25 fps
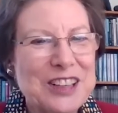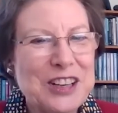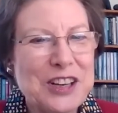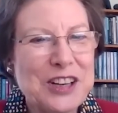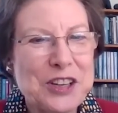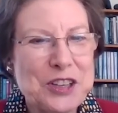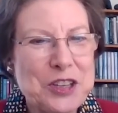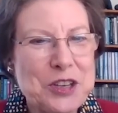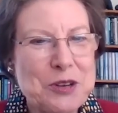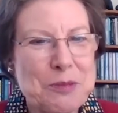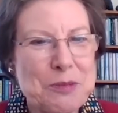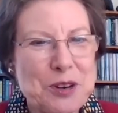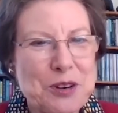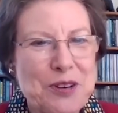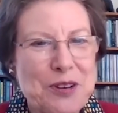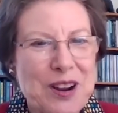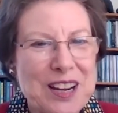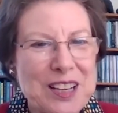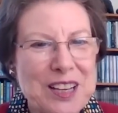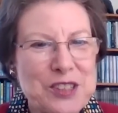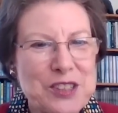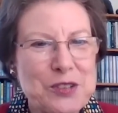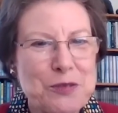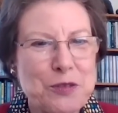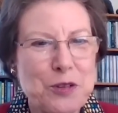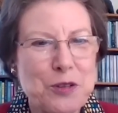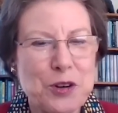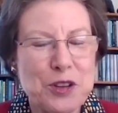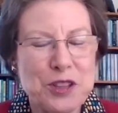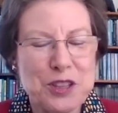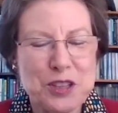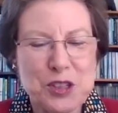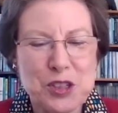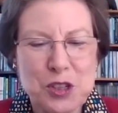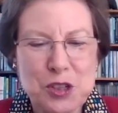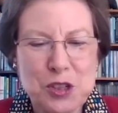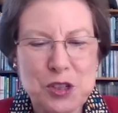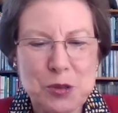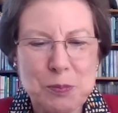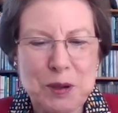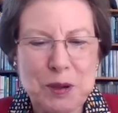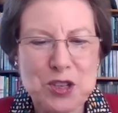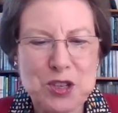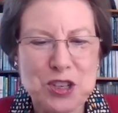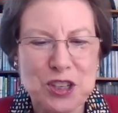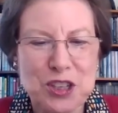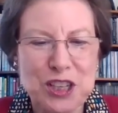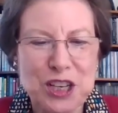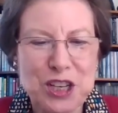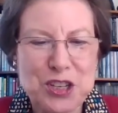on human rights for this
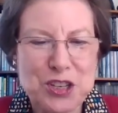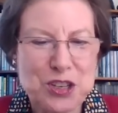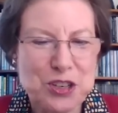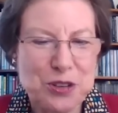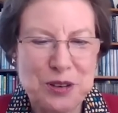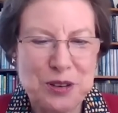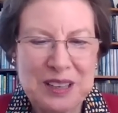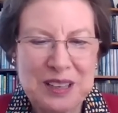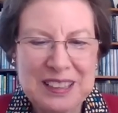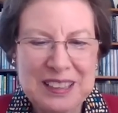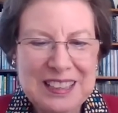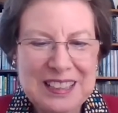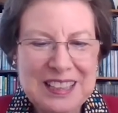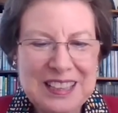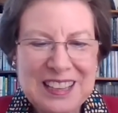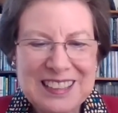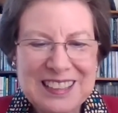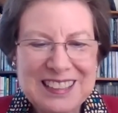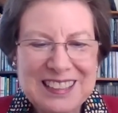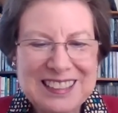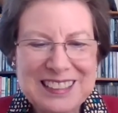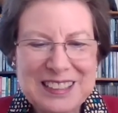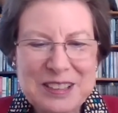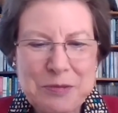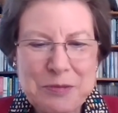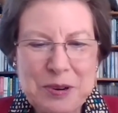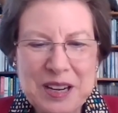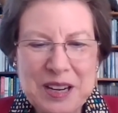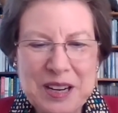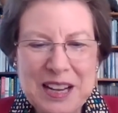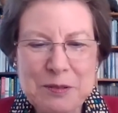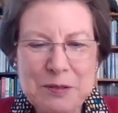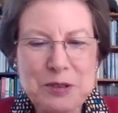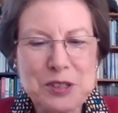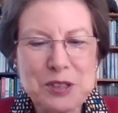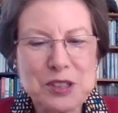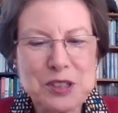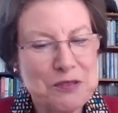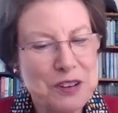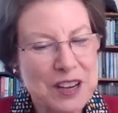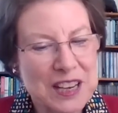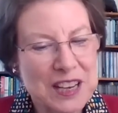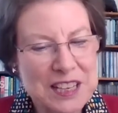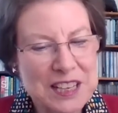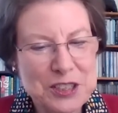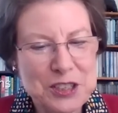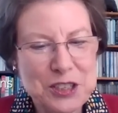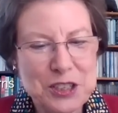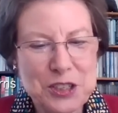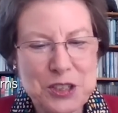special issue. When I was
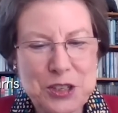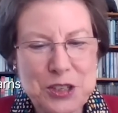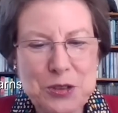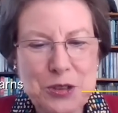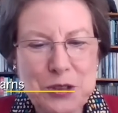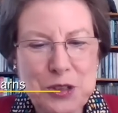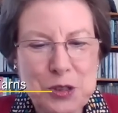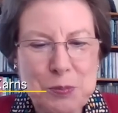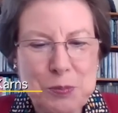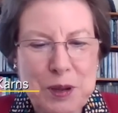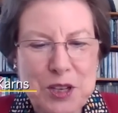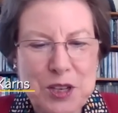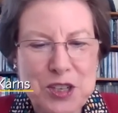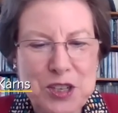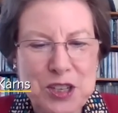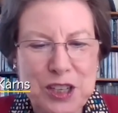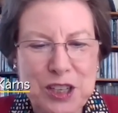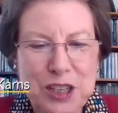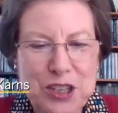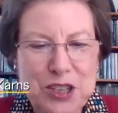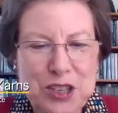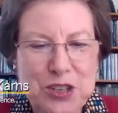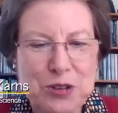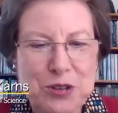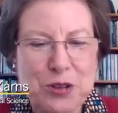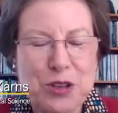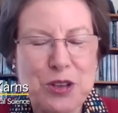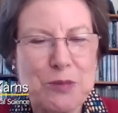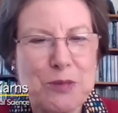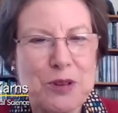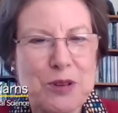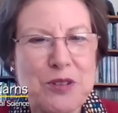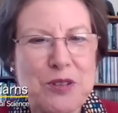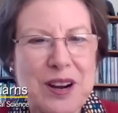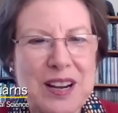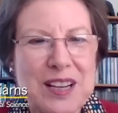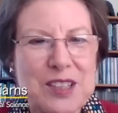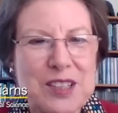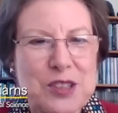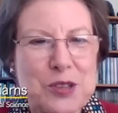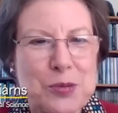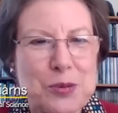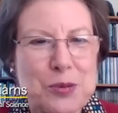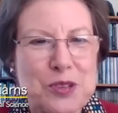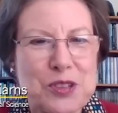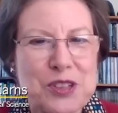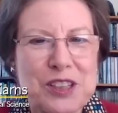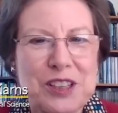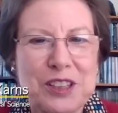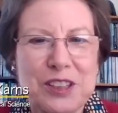invited to do the special issue, human
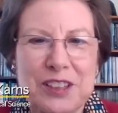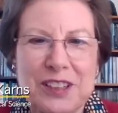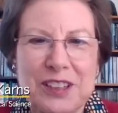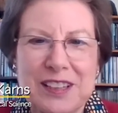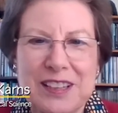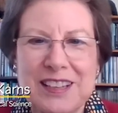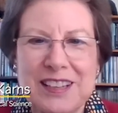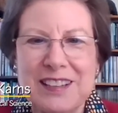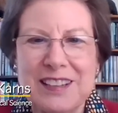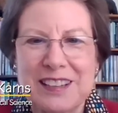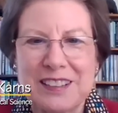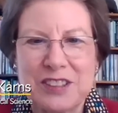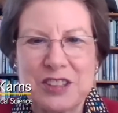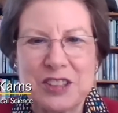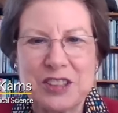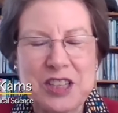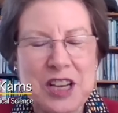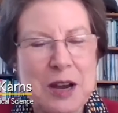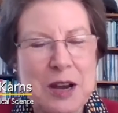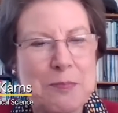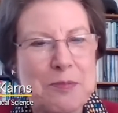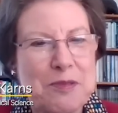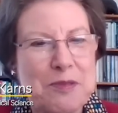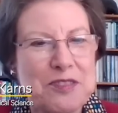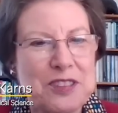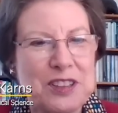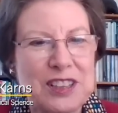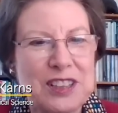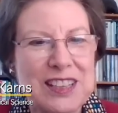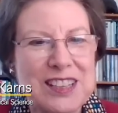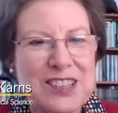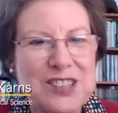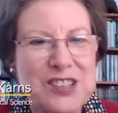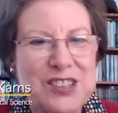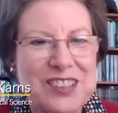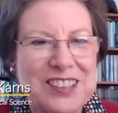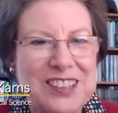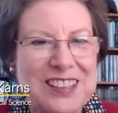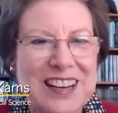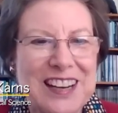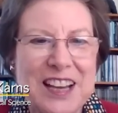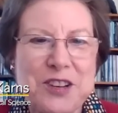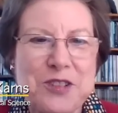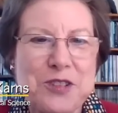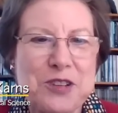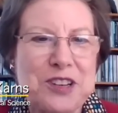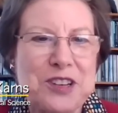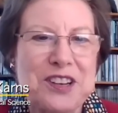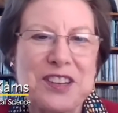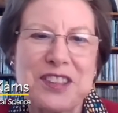rights was clearly at the top of the list, and
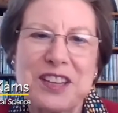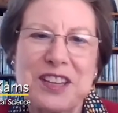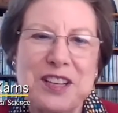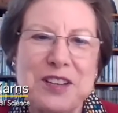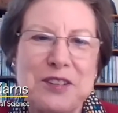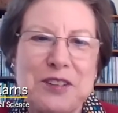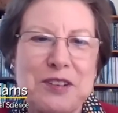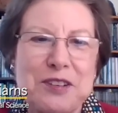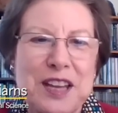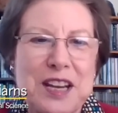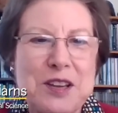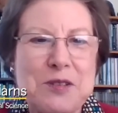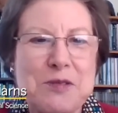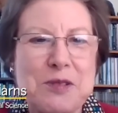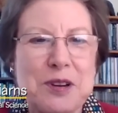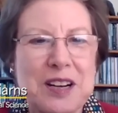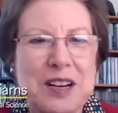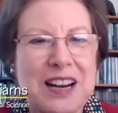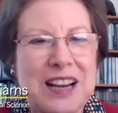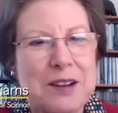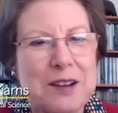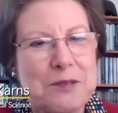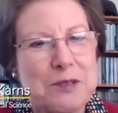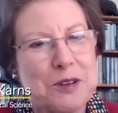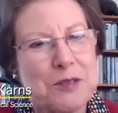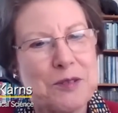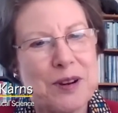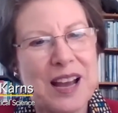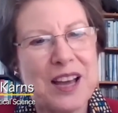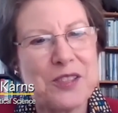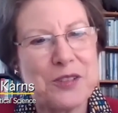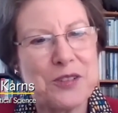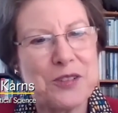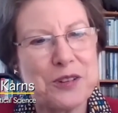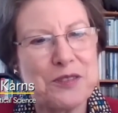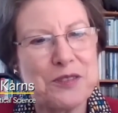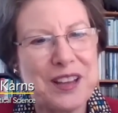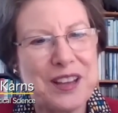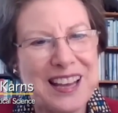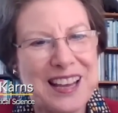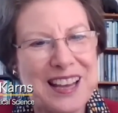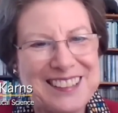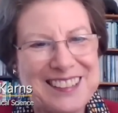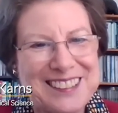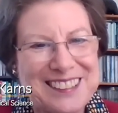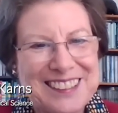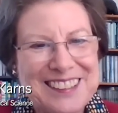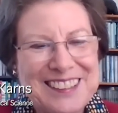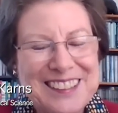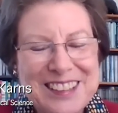I couldn't think of anyone I would rather
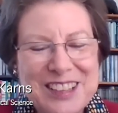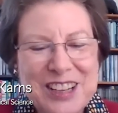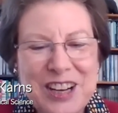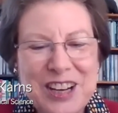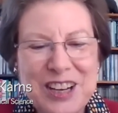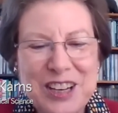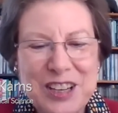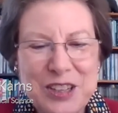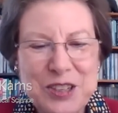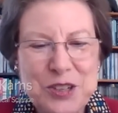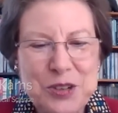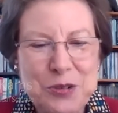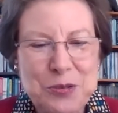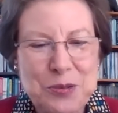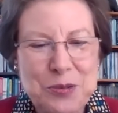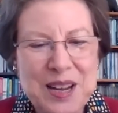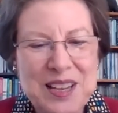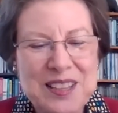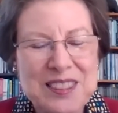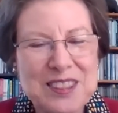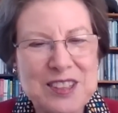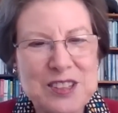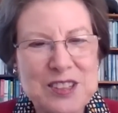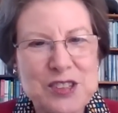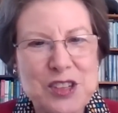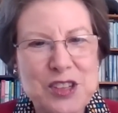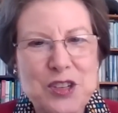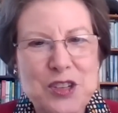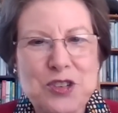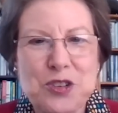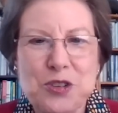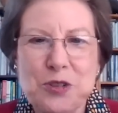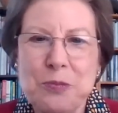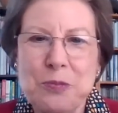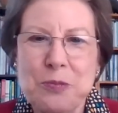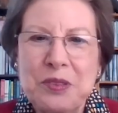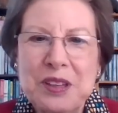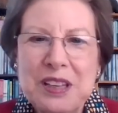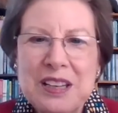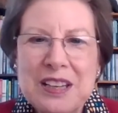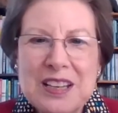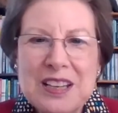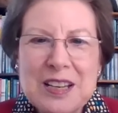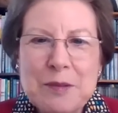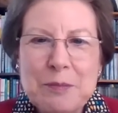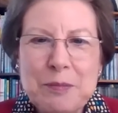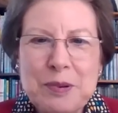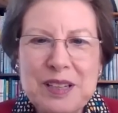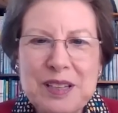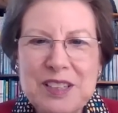have had to write this issue.
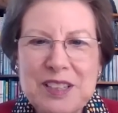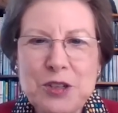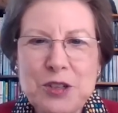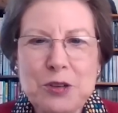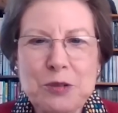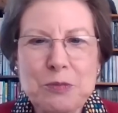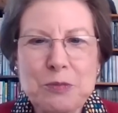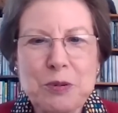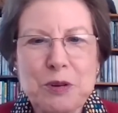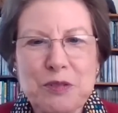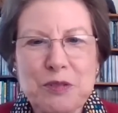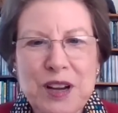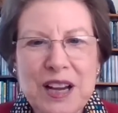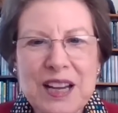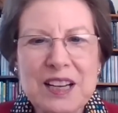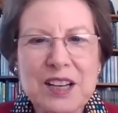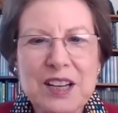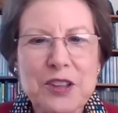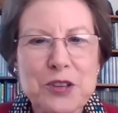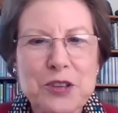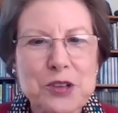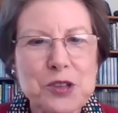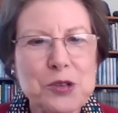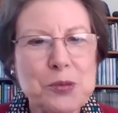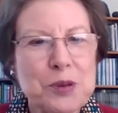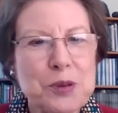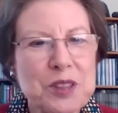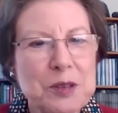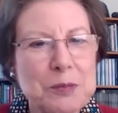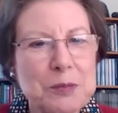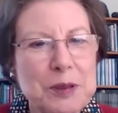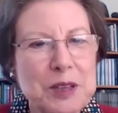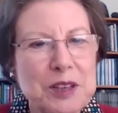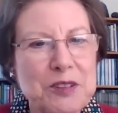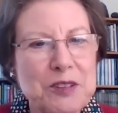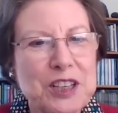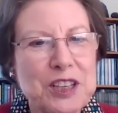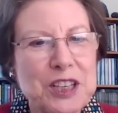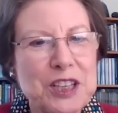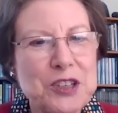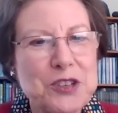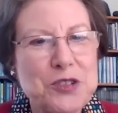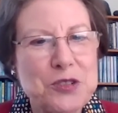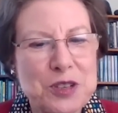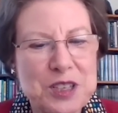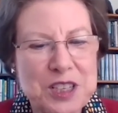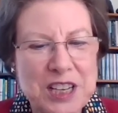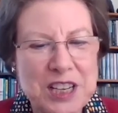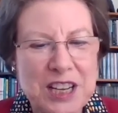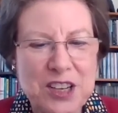But to provide others with a bit of an
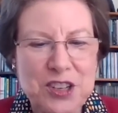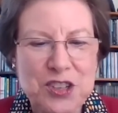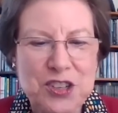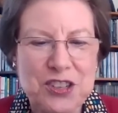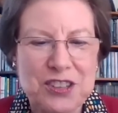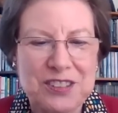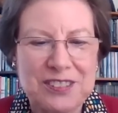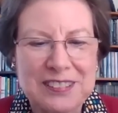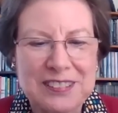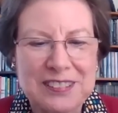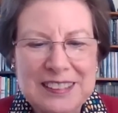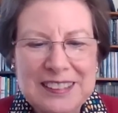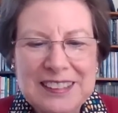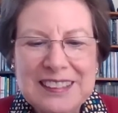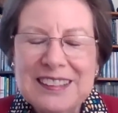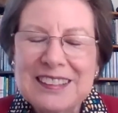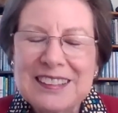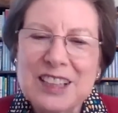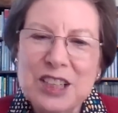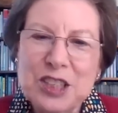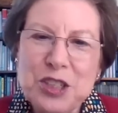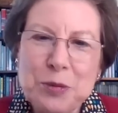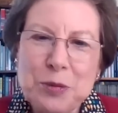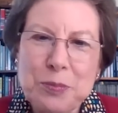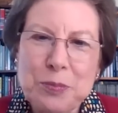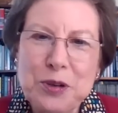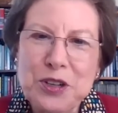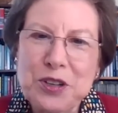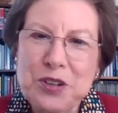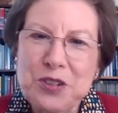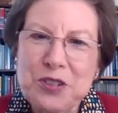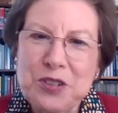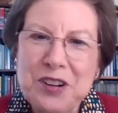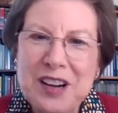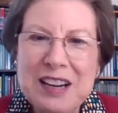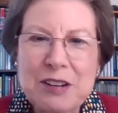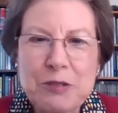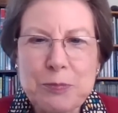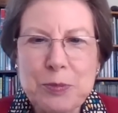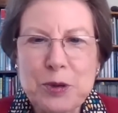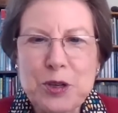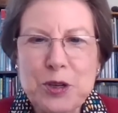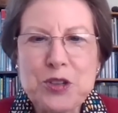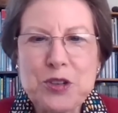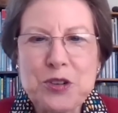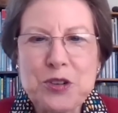introduction, Dr. Bertrand